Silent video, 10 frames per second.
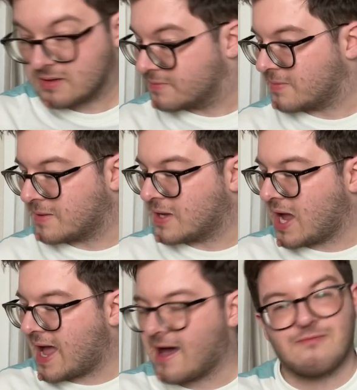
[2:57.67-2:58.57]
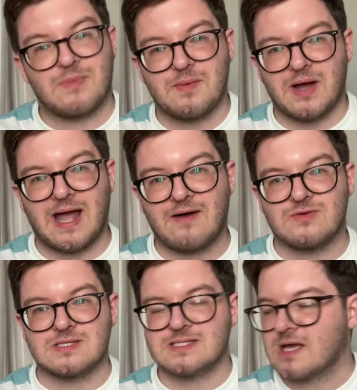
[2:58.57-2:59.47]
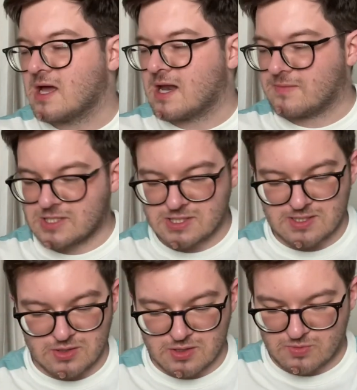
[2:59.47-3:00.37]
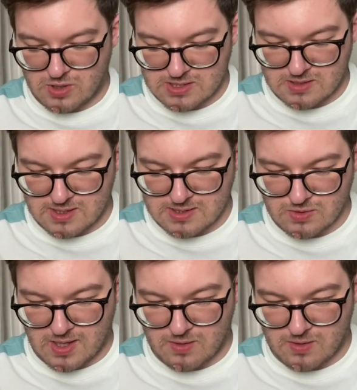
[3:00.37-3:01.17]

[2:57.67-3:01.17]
Maybe I have, maybe I haven't. Let me just tell you the price of these, we'll get the